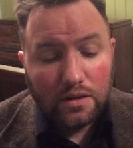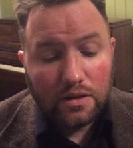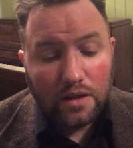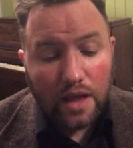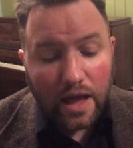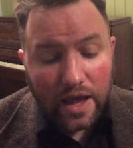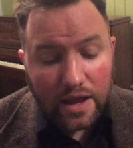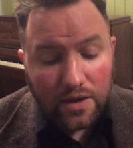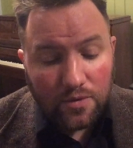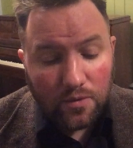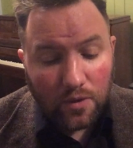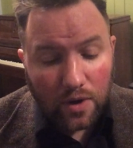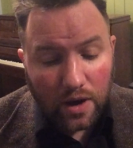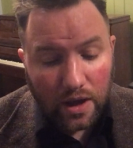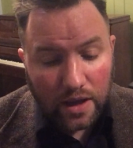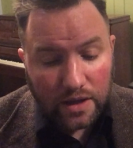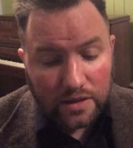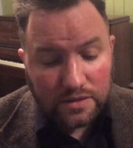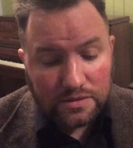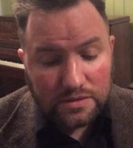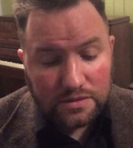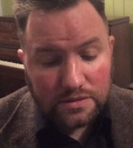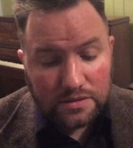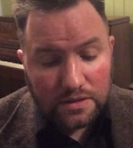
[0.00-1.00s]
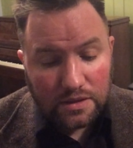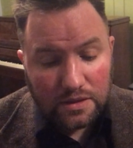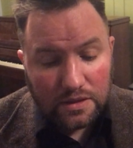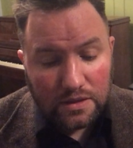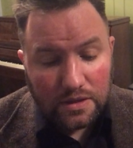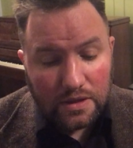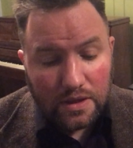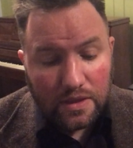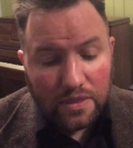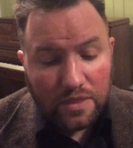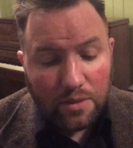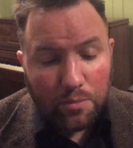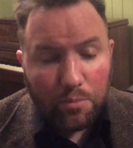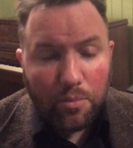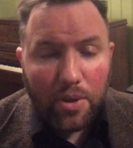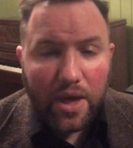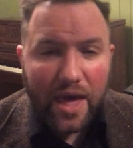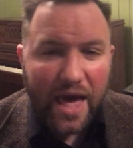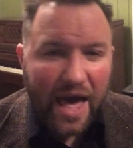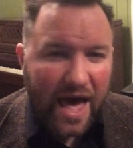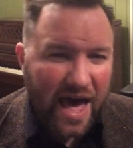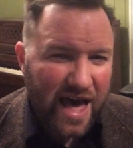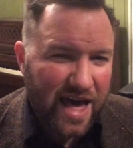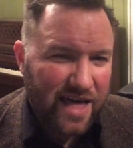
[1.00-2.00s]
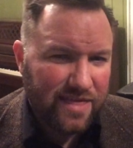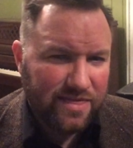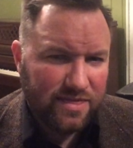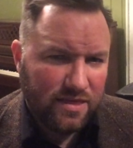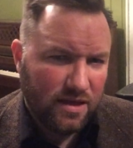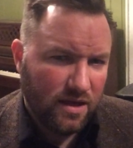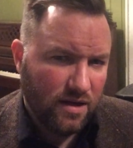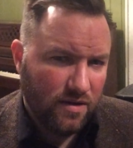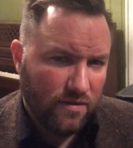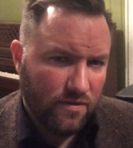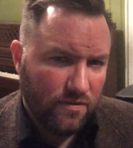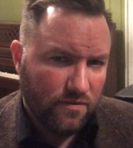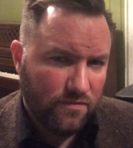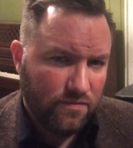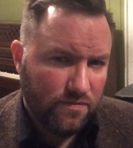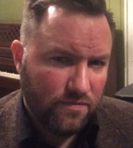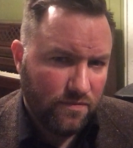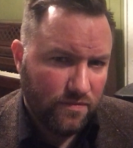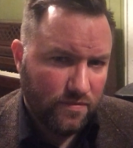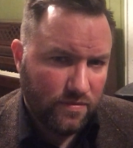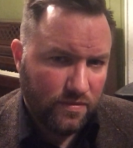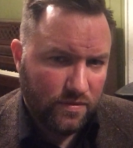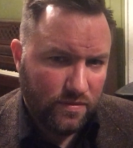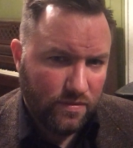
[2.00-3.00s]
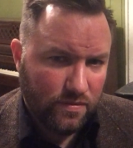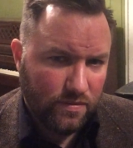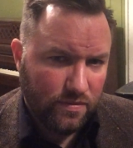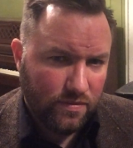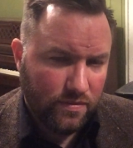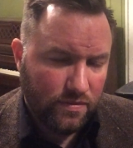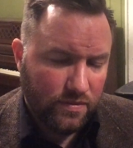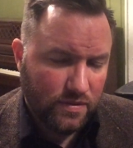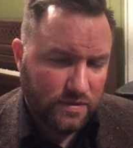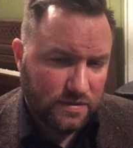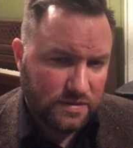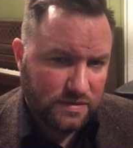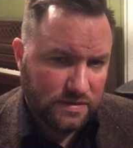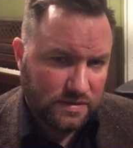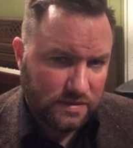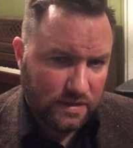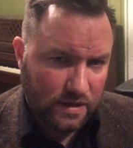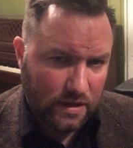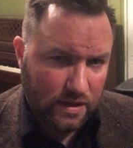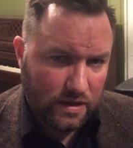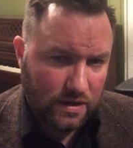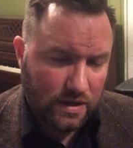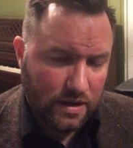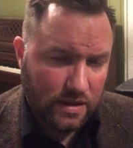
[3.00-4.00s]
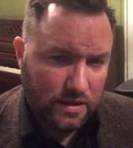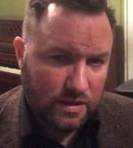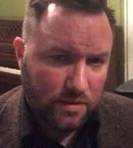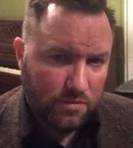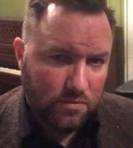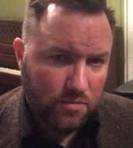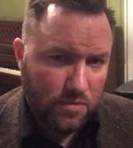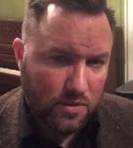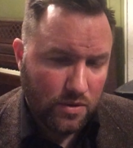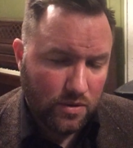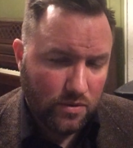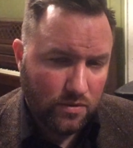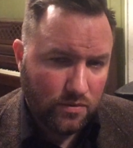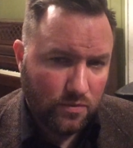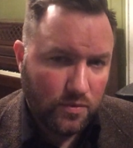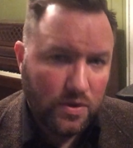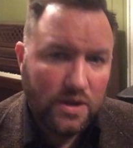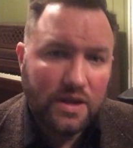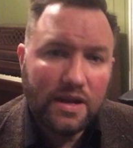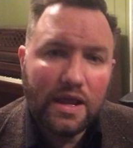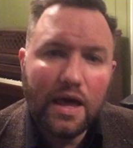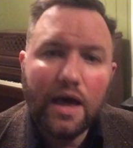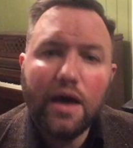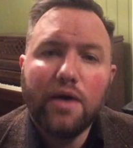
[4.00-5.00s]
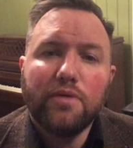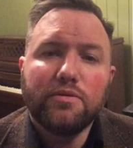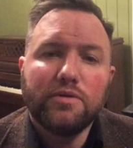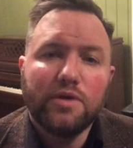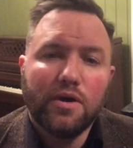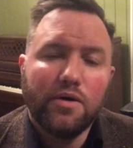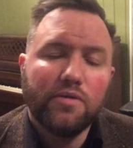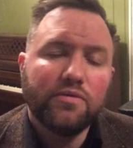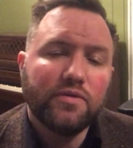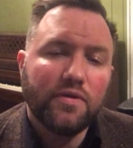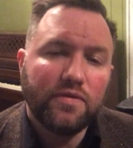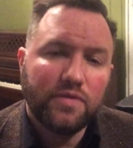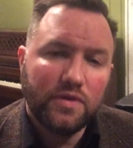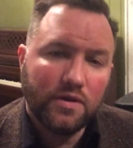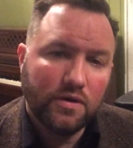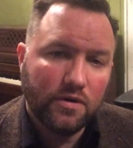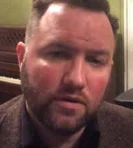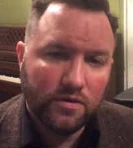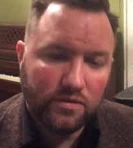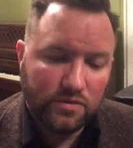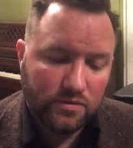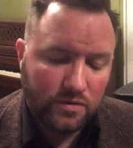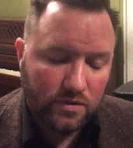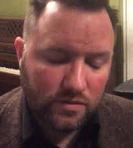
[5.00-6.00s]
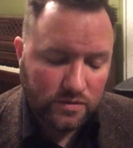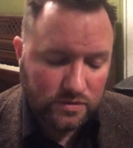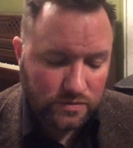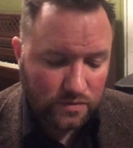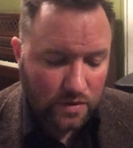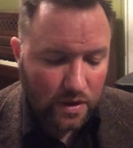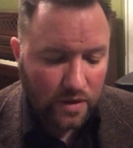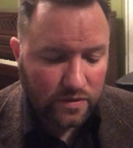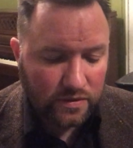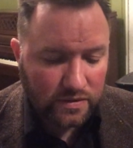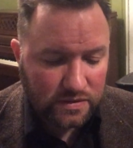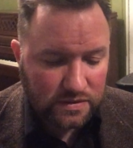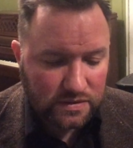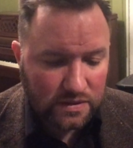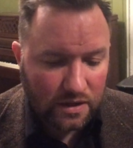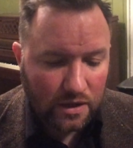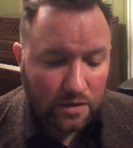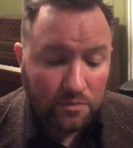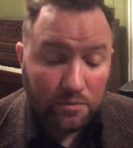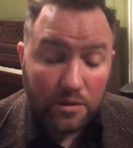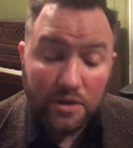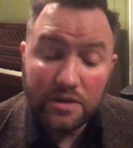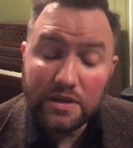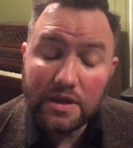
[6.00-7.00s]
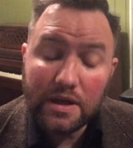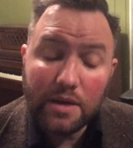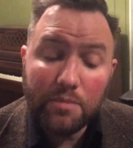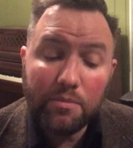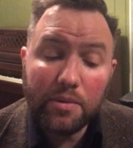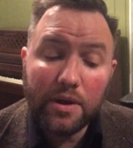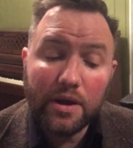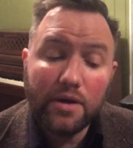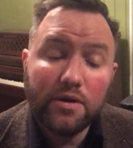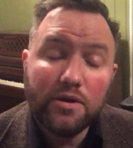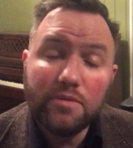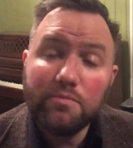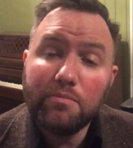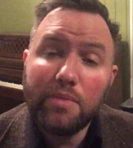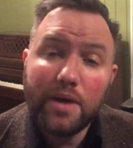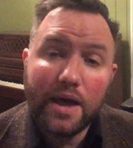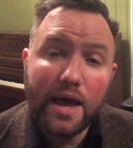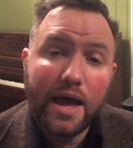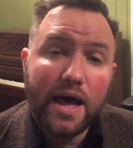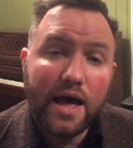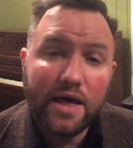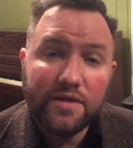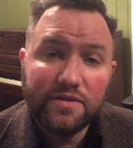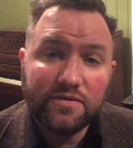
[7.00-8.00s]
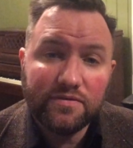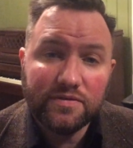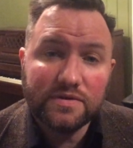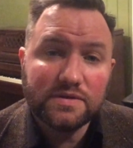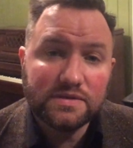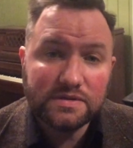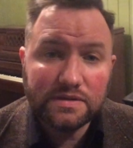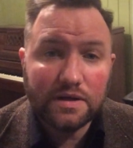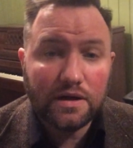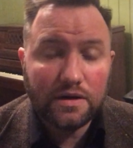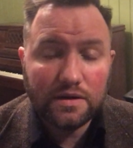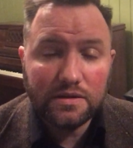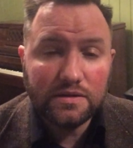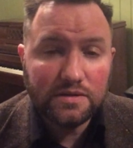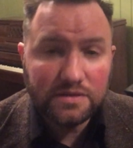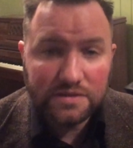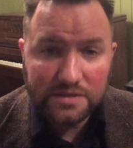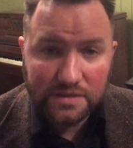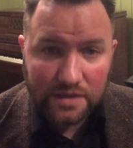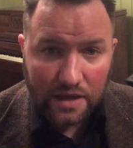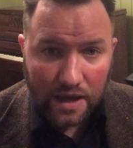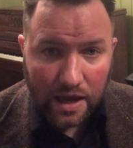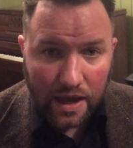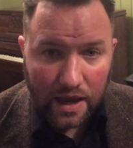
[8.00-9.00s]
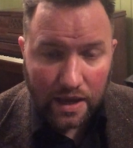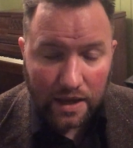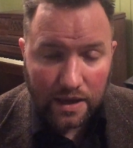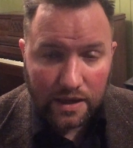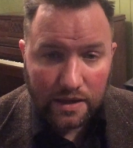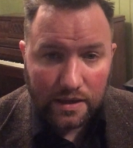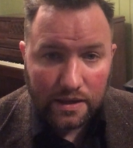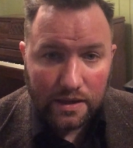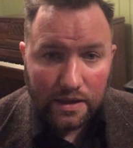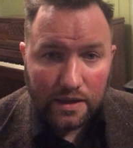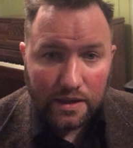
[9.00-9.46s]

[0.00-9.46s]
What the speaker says: Likewise, the path of the sun and the moon. We now know that the earth goes around the sun, but the apparent path of the sun in the sky